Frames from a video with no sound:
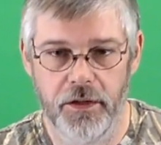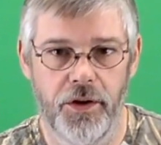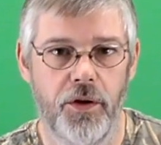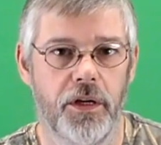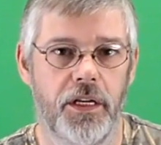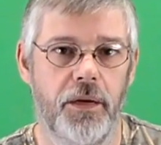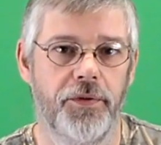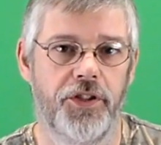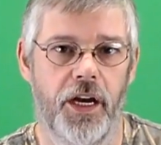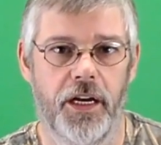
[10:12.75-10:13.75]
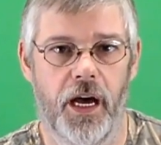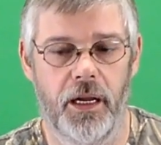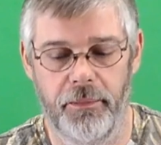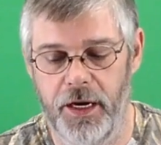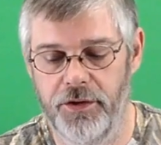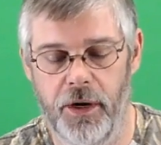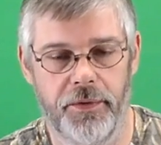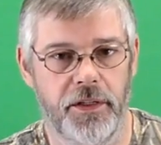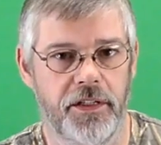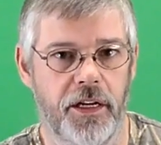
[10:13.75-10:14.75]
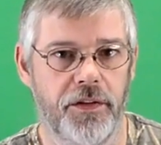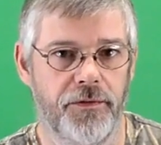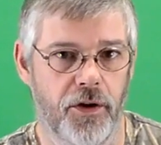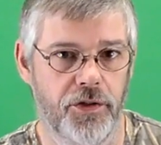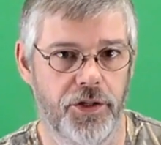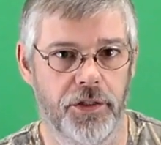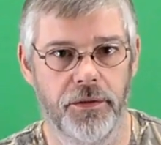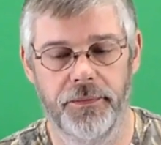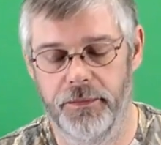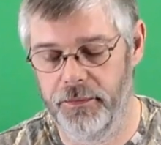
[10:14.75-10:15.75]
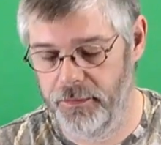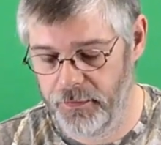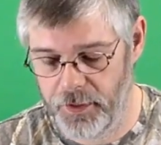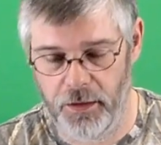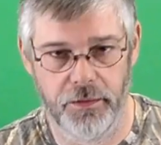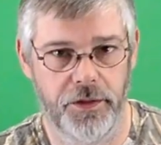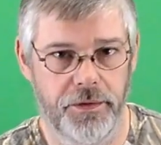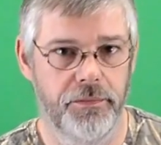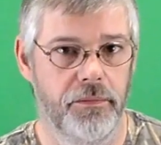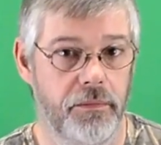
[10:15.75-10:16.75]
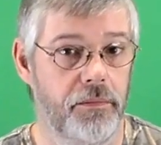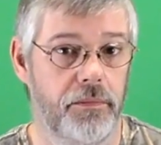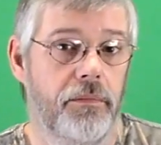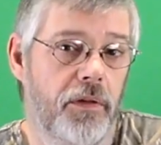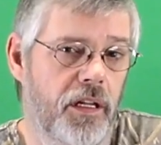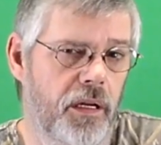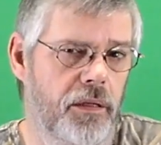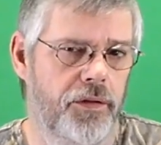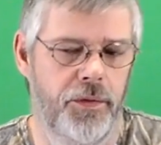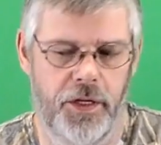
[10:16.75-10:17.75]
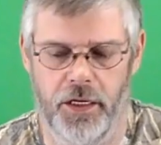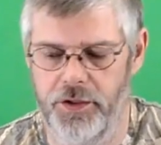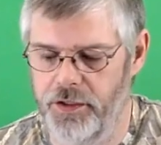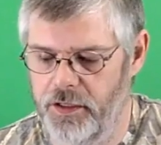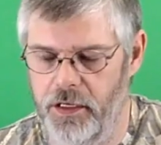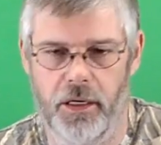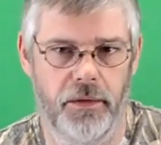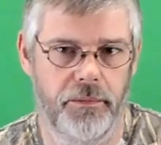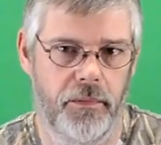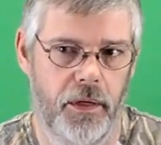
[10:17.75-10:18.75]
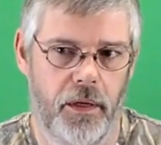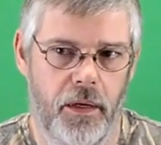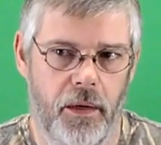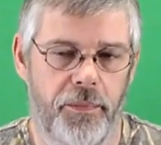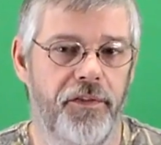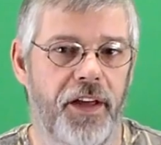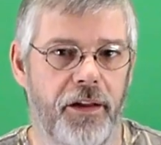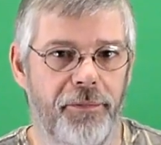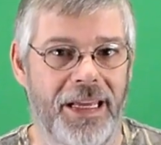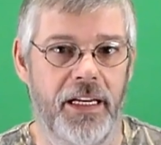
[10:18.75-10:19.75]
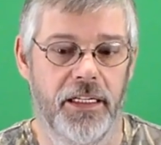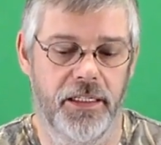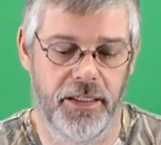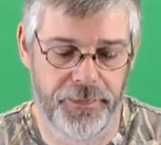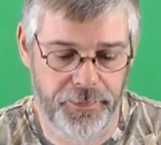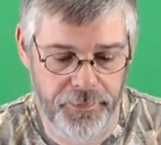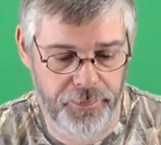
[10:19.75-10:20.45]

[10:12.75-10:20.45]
So you can keep a check on it, make sure everything stays functional, you know, just a little due diligence, a little preventive maintenance.